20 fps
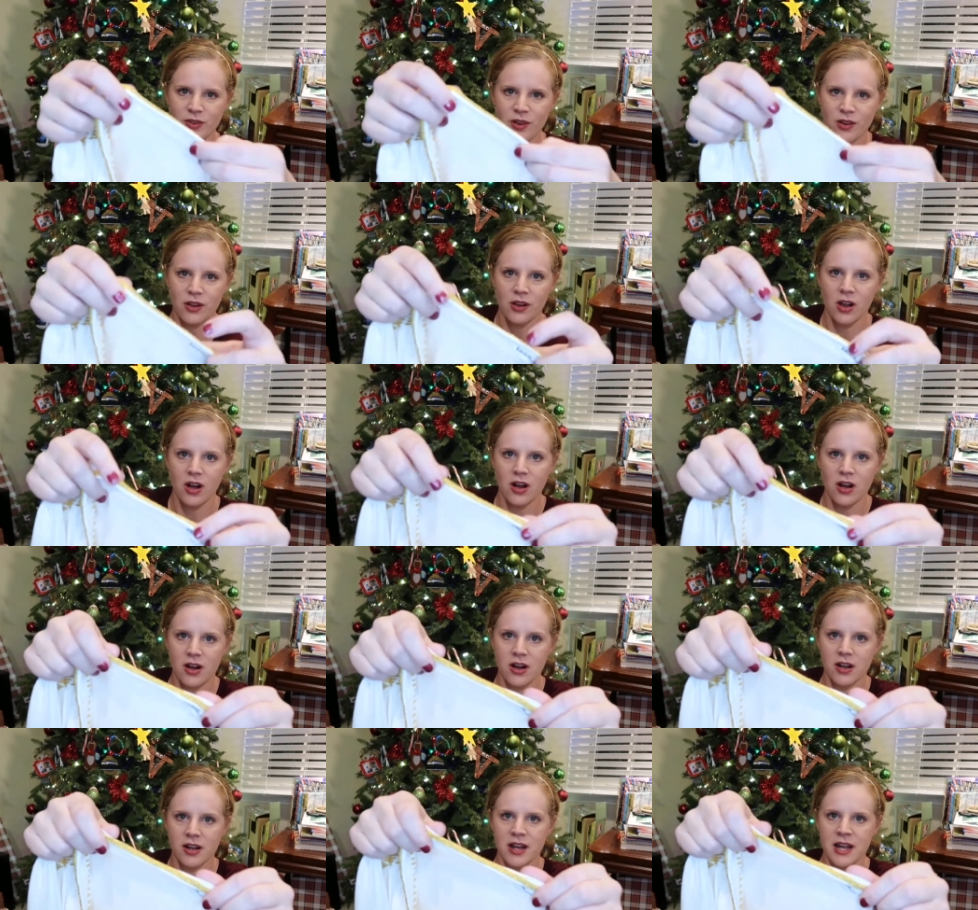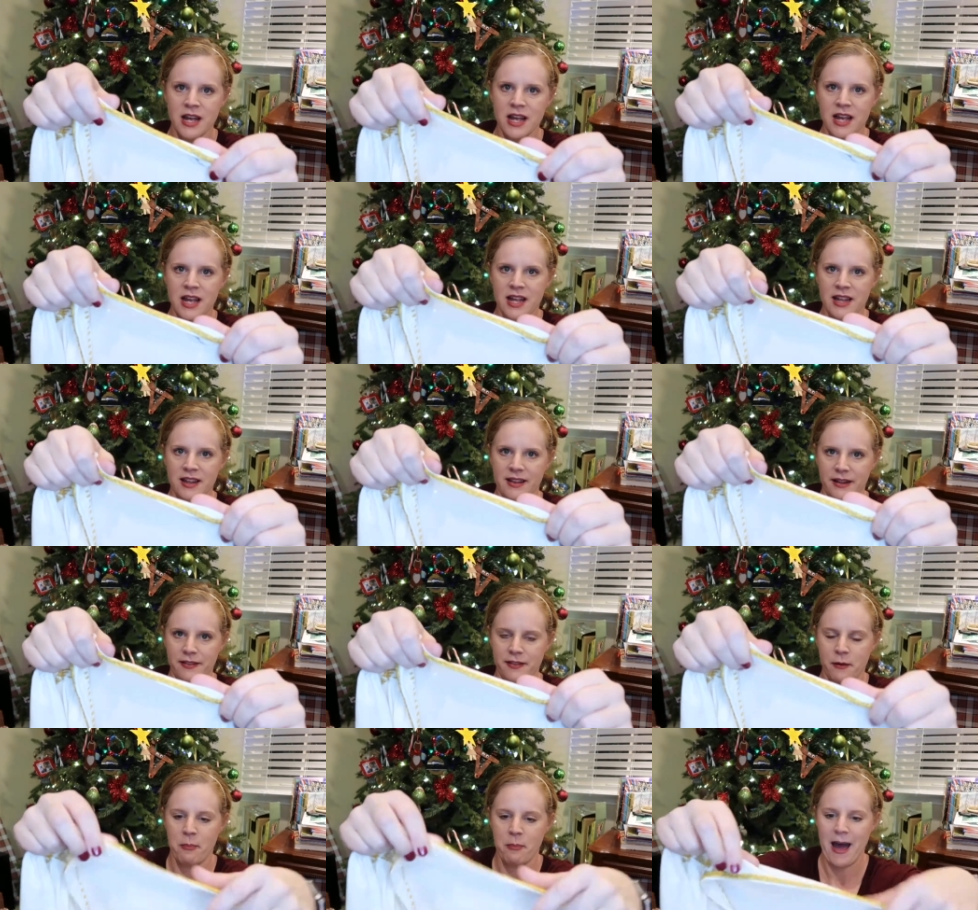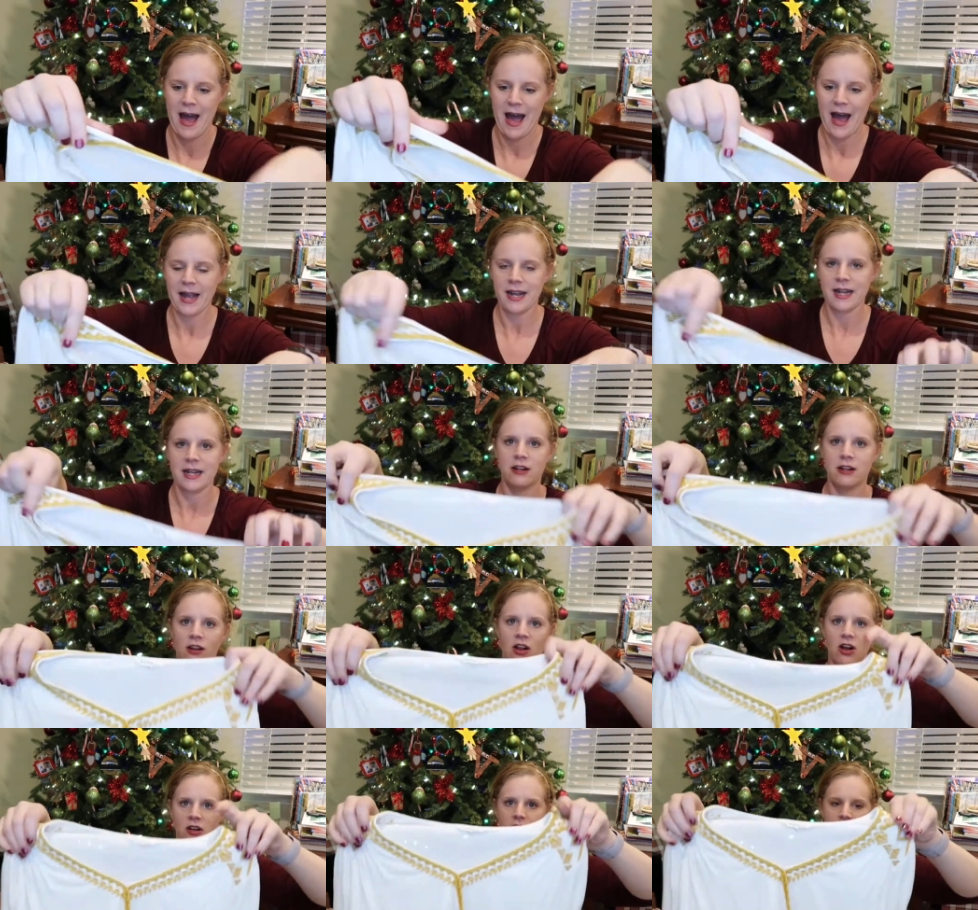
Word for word: along like the back and along